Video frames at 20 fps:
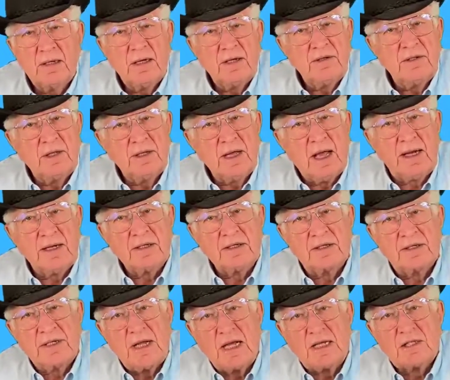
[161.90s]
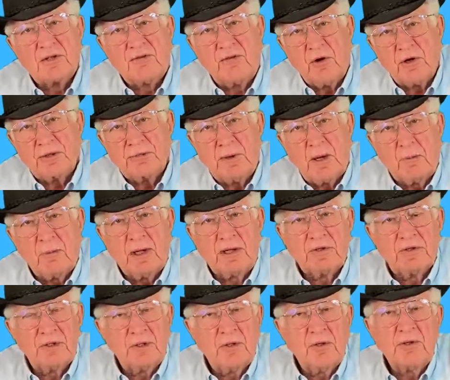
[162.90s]
The United States' first
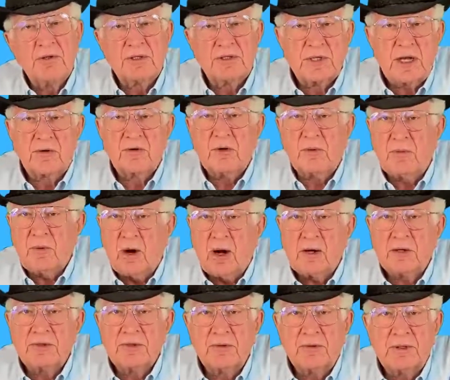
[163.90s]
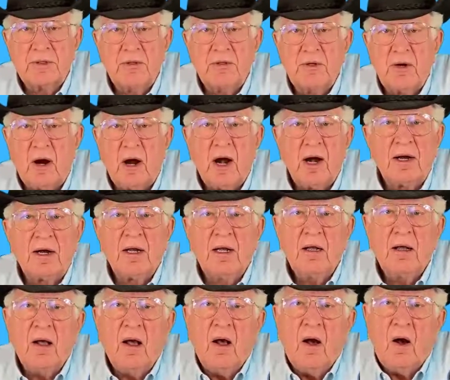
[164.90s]
public zoo, the Central Park Zoo in New York,
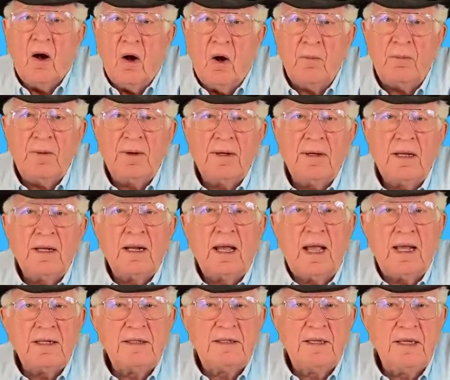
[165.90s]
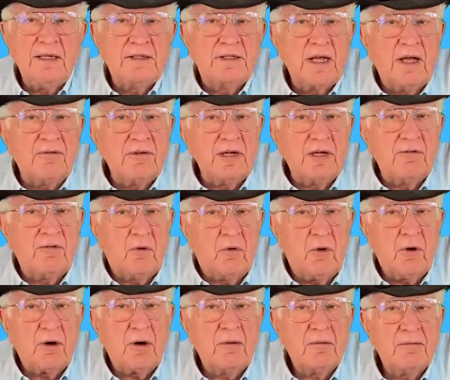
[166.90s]
opened in
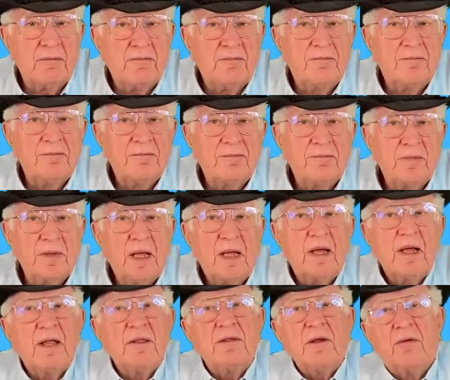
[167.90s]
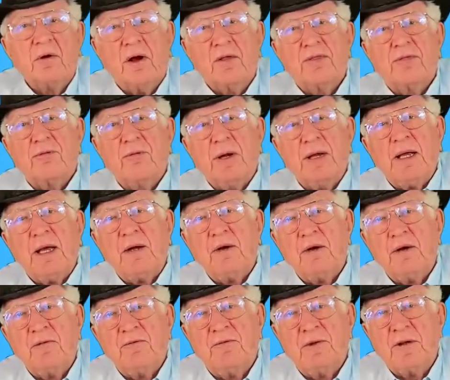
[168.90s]
1874. There are
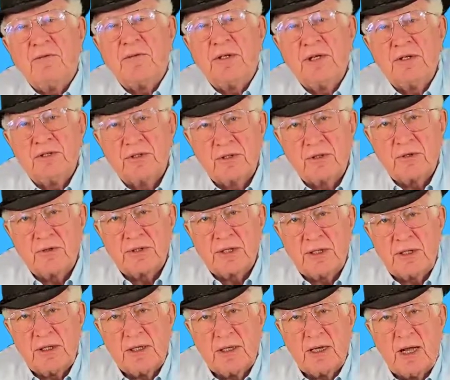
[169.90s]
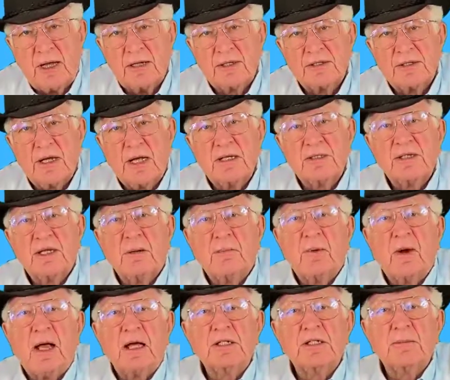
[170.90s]
350 zoos in the United States, and
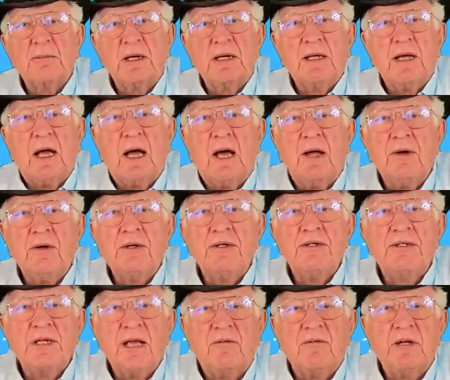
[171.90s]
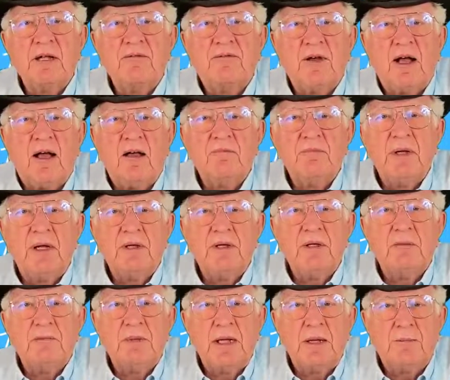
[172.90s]
approximately 175
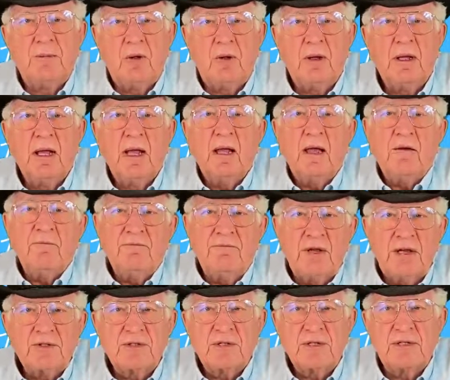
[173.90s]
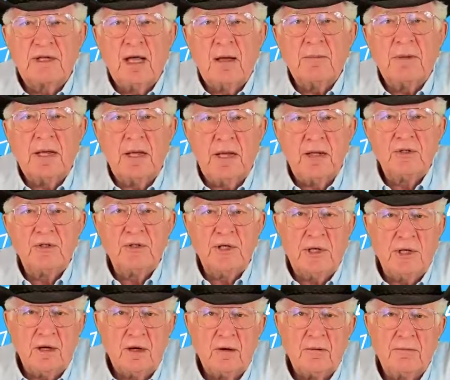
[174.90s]
million people visit them each
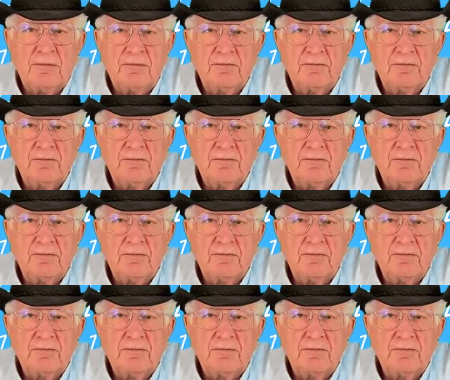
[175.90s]
year.